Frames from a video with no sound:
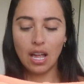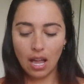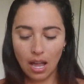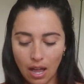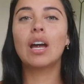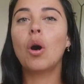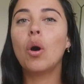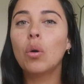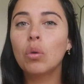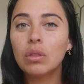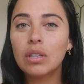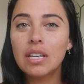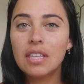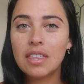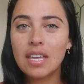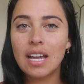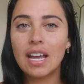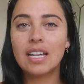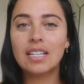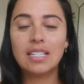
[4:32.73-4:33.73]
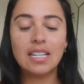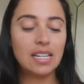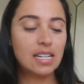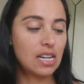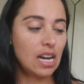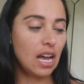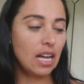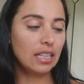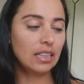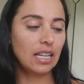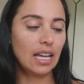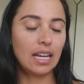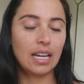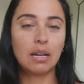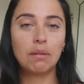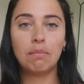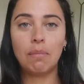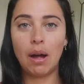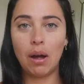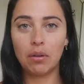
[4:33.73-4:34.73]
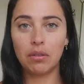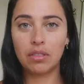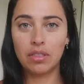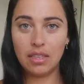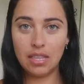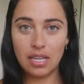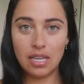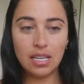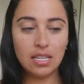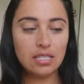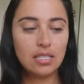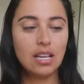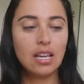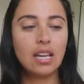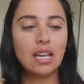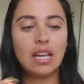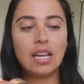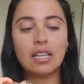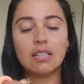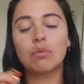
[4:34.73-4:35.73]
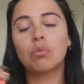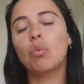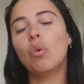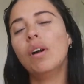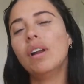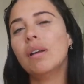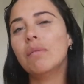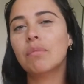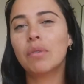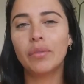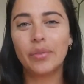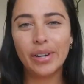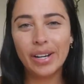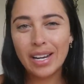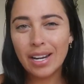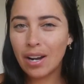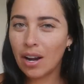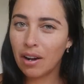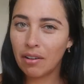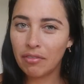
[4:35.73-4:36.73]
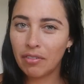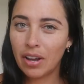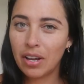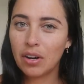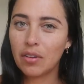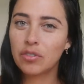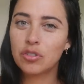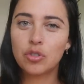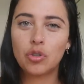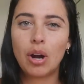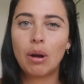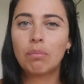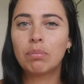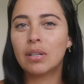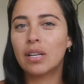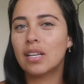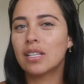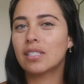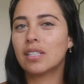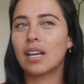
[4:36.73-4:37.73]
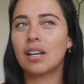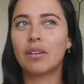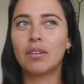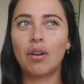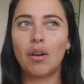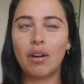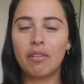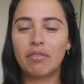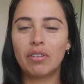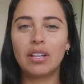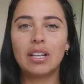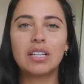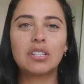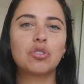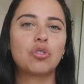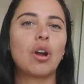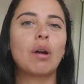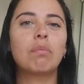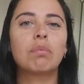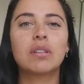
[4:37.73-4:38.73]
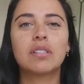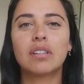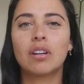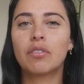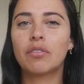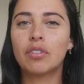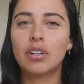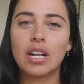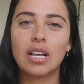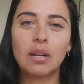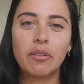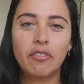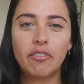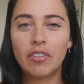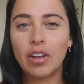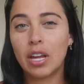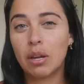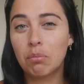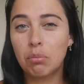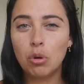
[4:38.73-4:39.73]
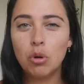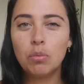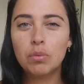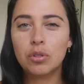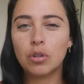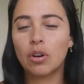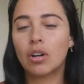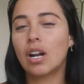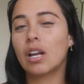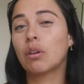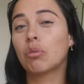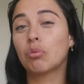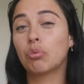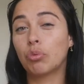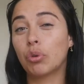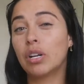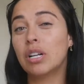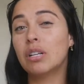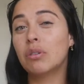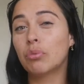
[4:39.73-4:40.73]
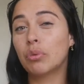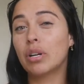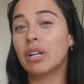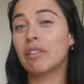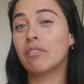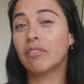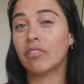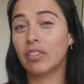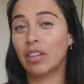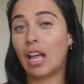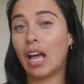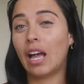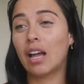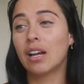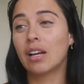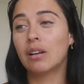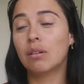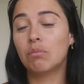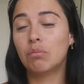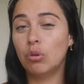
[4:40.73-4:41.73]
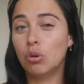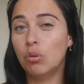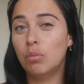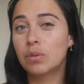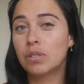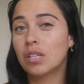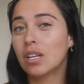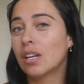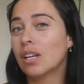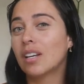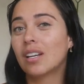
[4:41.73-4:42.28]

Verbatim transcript: The only thing I did not like about this is, one, I'm really not a fan of strapless. I don't know, I feel like strapless are for like fake boobs or like really flat boobs.